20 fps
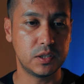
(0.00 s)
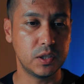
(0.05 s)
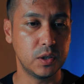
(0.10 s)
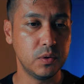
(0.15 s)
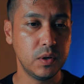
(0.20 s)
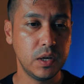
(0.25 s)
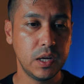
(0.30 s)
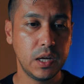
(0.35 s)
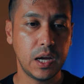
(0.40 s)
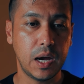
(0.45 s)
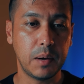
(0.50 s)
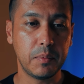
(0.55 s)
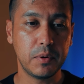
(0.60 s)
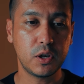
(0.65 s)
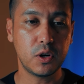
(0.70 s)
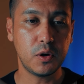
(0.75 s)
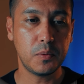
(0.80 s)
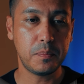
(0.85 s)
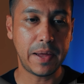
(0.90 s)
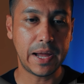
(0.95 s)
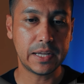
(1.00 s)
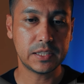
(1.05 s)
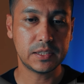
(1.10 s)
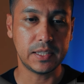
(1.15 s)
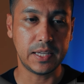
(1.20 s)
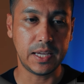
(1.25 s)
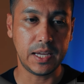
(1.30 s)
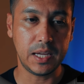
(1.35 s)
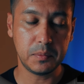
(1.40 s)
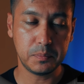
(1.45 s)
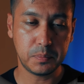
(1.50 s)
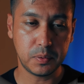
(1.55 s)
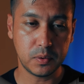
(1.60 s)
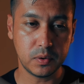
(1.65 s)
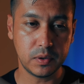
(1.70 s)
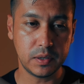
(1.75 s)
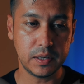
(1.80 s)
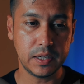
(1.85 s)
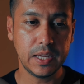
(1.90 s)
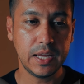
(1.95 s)
So I'm going to go back to
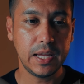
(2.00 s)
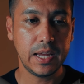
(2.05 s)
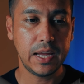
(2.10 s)
import,